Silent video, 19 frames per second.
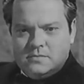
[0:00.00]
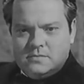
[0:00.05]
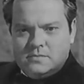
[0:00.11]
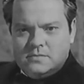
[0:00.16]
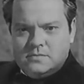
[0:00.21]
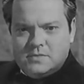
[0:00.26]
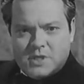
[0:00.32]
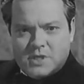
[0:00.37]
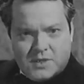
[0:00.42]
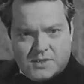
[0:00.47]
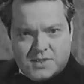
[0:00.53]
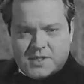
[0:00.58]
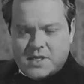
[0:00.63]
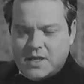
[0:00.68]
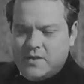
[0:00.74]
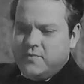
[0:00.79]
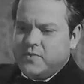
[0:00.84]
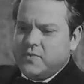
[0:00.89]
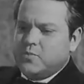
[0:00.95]
Now it's
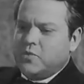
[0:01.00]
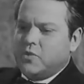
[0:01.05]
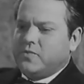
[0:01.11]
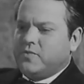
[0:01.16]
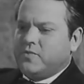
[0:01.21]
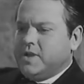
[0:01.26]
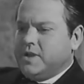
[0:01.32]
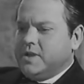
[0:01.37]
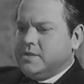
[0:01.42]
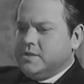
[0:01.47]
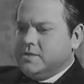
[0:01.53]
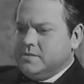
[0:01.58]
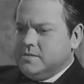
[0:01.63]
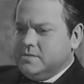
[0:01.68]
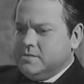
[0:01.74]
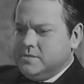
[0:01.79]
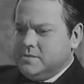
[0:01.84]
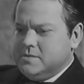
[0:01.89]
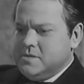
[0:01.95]
time for the bullfight.
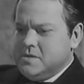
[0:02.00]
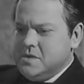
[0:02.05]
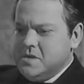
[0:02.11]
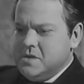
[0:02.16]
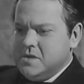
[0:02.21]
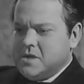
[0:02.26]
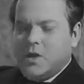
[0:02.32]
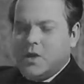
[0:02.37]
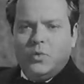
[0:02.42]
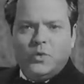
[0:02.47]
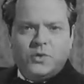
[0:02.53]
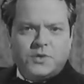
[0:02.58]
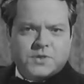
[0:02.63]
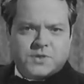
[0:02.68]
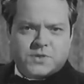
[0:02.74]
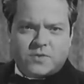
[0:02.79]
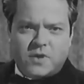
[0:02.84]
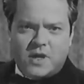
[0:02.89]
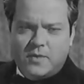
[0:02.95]
I won't
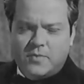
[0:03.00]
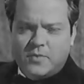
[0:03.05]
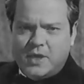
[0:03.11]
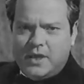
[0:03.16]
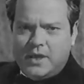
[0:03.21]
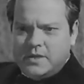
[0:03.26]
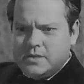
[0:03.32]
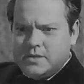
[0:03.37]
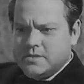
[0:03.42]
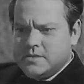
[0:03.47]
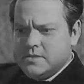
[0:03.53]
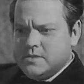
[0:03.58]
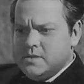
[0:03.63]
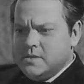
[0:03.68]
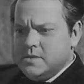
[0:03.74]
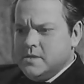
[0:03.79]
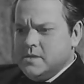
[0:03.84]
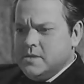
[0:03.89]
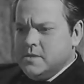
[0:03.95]
describe that,
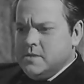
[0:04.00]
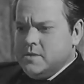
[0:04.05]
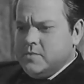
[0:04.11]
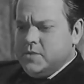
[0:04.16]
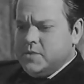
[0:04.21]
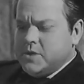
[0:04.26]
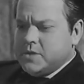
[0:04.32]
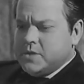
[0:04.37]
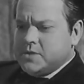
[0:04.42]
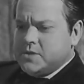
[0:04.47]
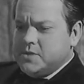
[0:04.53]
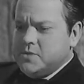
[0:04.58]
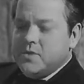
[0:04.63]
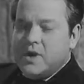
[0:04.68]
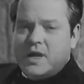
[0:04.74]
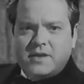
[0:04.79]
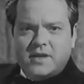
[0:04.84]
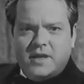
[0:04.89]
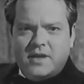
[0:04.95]
because you
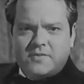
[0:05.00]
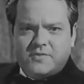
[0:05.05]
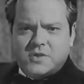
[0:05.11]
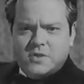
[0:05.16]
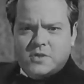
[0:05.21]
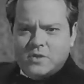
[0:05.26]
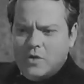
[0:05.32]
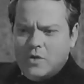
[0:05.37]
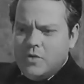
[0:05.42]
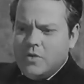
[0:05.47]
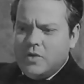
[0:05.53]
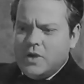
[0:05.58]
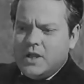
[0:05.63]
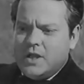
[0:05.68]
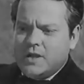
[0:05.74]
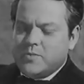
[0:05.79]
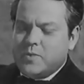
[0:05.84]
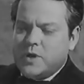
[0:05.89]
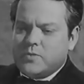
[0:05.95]
either have to know a
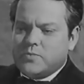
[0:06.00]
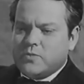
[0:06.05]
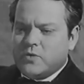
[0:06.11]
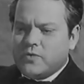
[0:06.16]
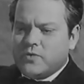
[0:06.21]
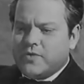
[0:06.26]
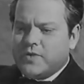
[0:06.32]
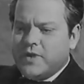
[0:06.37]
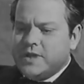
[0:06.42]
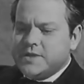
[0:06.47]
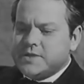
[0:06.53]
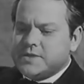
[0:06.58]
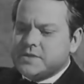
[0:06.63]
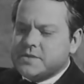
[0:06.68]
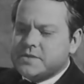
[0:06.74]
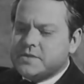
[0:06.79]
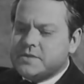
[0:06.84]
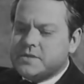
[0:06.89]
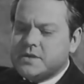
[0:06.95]
lot about bullfights
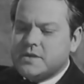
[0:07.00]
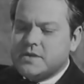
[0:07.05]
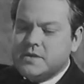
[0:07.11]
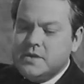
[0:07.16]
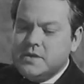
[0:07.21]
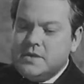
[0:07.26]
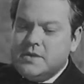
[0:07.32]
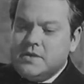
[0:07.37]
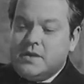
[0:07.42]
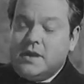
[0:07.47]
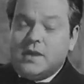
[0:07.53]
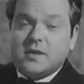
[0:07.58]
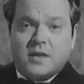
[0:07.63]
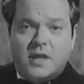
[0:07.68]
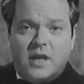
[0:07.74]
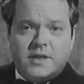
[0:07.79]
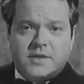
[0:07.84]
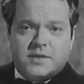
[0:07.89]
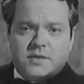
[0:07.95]
and
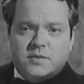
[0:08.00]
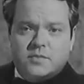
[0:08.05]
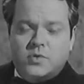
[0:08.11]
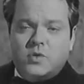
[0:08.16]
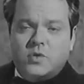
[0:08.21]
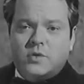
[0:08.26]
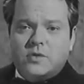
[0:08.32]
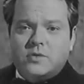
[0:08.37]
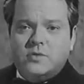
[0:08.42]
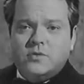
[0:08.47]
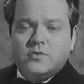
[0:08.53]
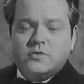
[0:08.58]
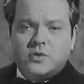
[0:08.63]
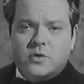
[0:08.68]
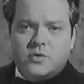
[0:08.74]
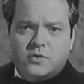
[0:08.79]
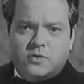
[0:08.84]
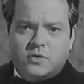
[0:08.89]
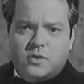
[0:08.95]
like them, or you
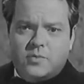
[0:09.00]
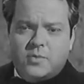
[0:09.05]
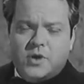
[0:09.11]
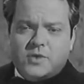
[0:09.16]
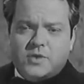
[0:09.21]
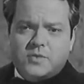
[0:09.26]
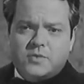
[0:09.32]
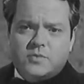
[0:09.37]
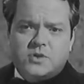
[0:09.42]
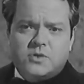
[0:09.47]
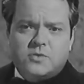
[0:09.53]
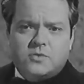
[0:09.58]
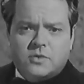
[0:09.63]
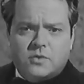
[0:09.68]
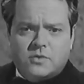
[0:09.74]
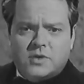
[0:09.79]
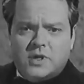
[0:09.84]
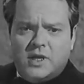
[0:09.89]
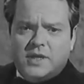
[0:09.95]
don't know about them and you
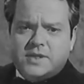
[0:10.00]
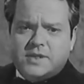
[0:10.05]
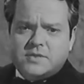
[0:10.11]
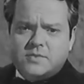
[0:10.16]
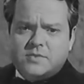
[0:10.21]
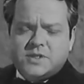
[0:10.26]
don't like them.